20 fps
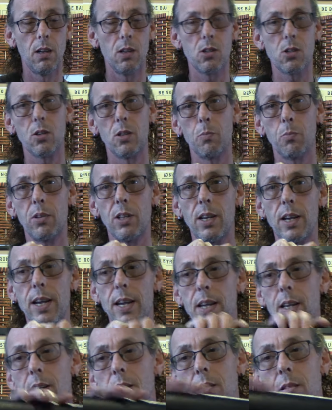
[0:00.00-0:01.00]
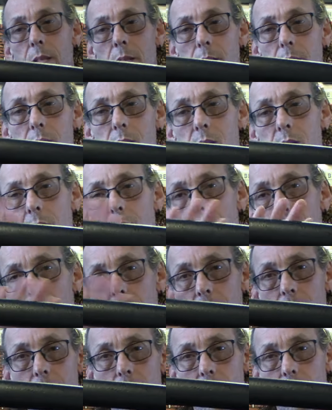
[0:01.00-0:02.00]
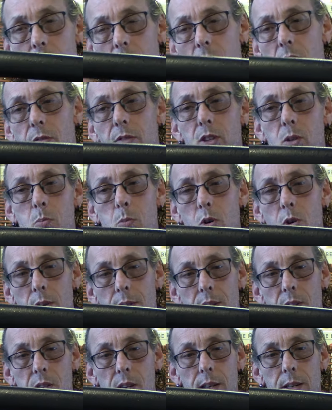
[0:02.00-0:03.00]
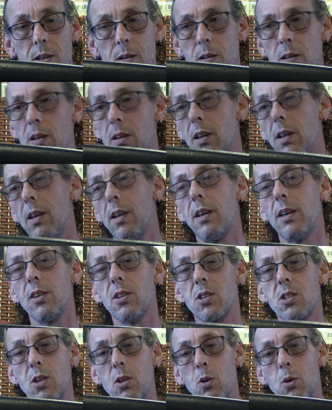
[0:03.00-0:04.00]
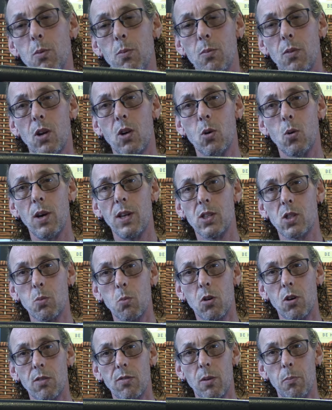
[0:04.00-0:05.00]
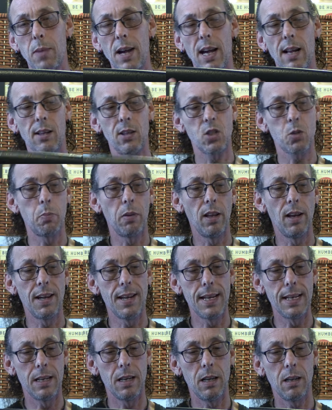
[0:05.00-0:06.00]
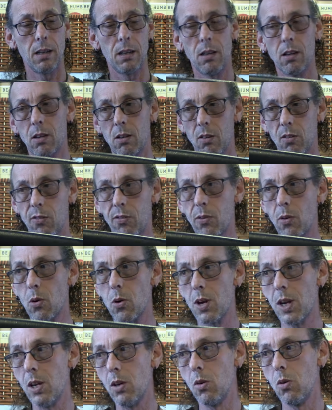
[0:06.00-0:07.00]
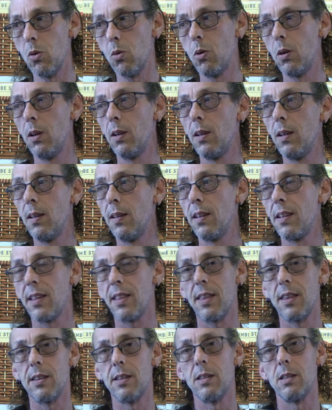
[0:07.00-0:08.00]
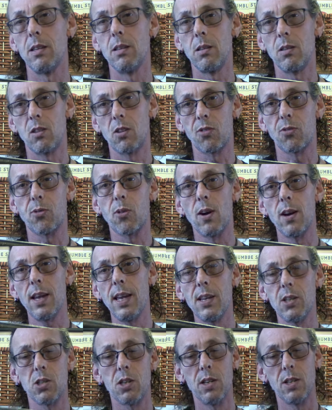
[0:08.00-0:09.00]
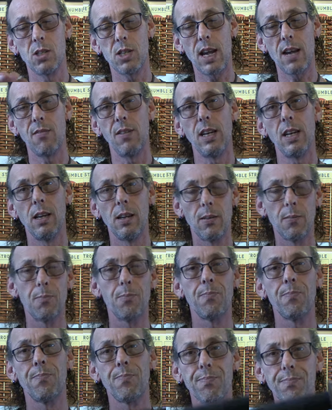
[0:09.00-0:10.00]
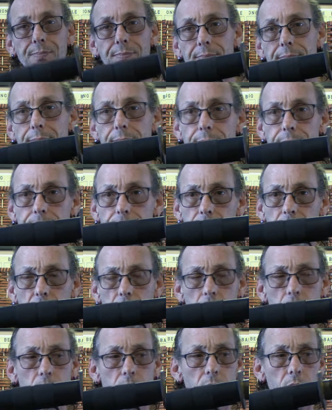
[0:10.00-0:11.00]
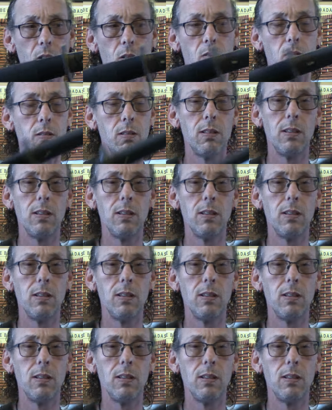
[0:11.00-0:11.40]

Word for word: so the blade, this, the curve is more in the center. So creates more of a balanced blade for you, and the front isn't as heavy. So